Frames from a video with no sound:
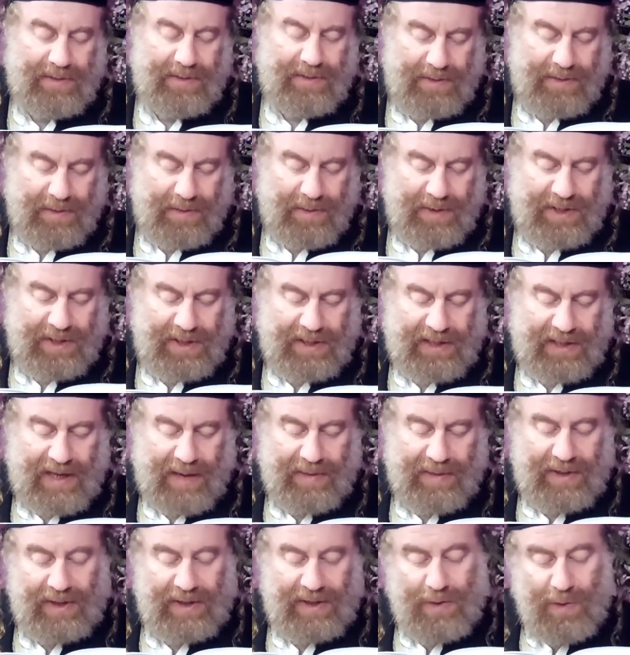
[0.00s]
So we just
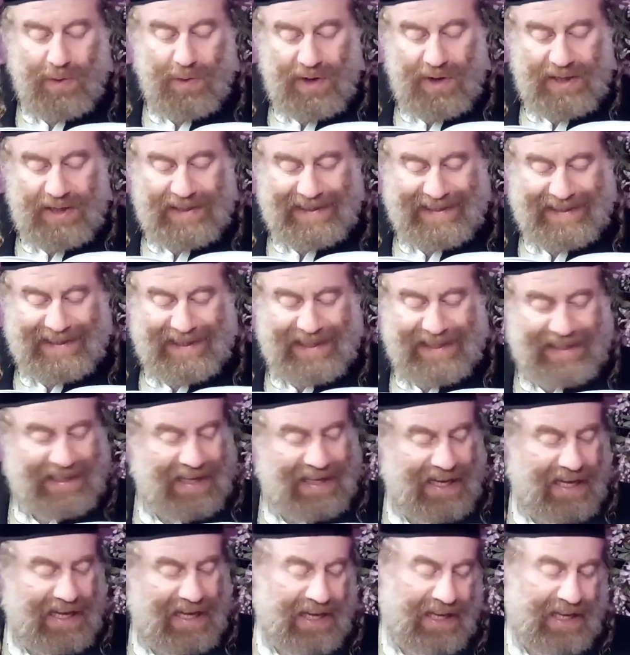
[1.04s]
commented. Or sit
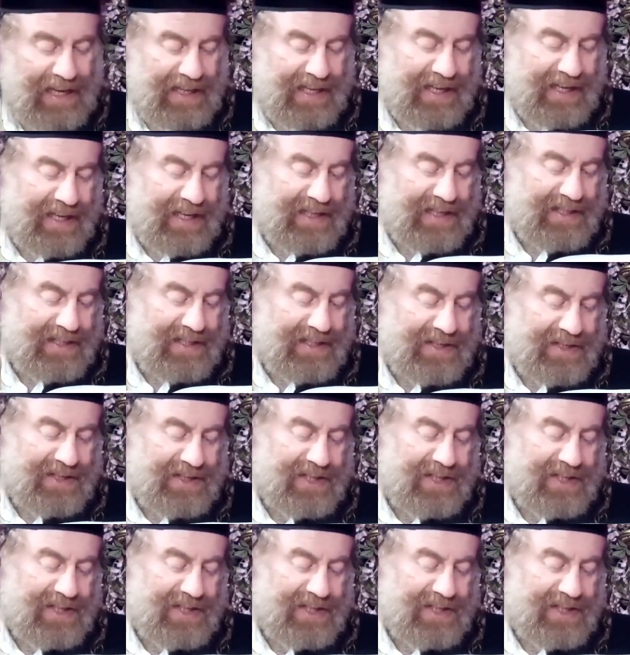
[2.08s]
in his uh,